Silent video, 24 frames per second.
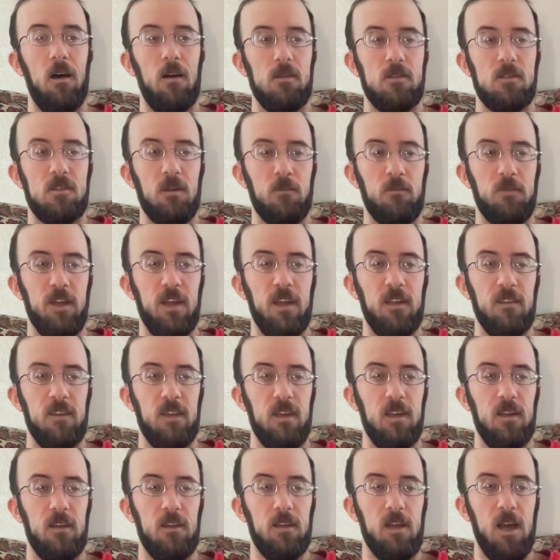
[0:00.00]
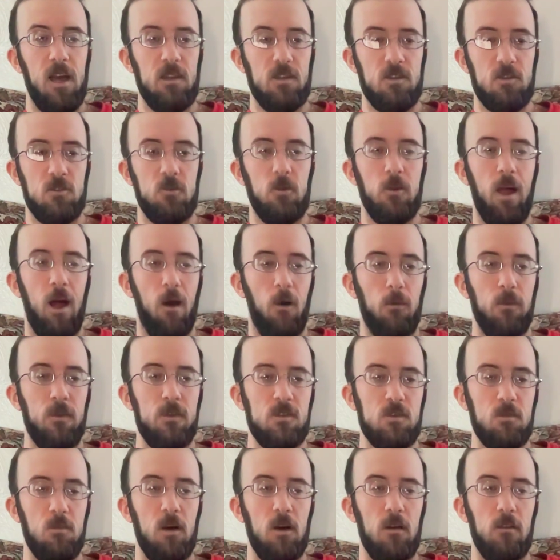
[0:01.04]
Something that kind of stood out
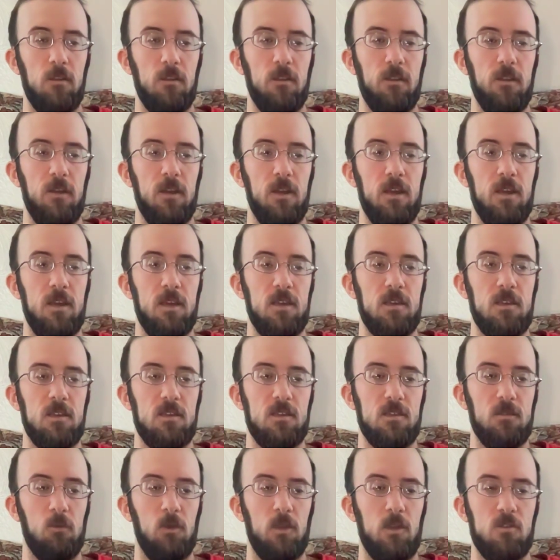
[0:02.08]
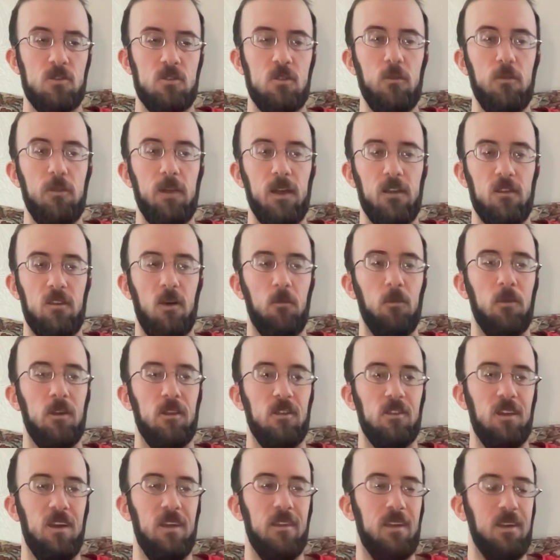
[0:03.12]
this month is, well, there's two things I want to
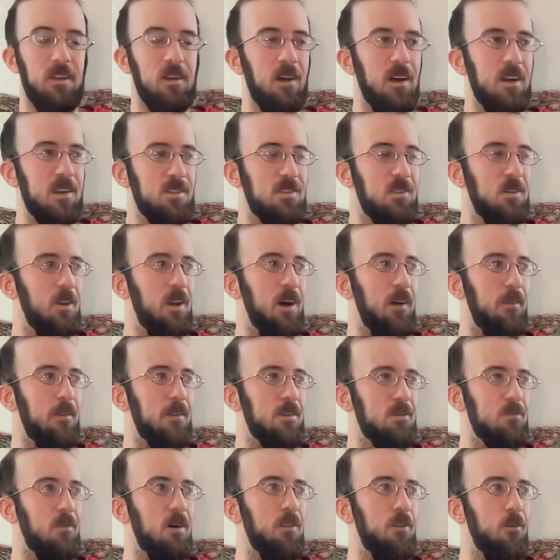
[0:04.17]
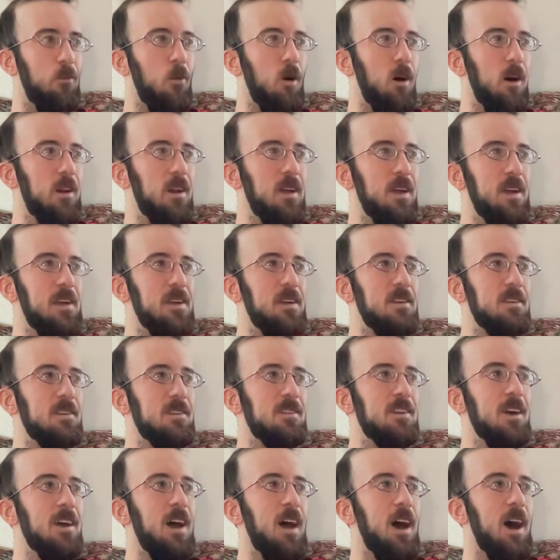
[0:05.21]
say that kind of stood out this month. One
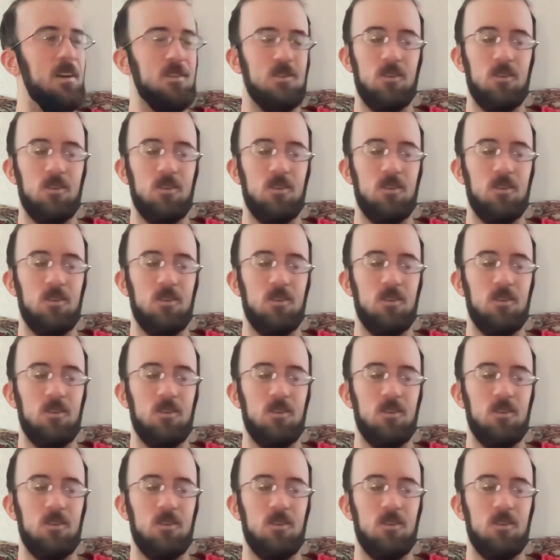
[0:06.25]
is I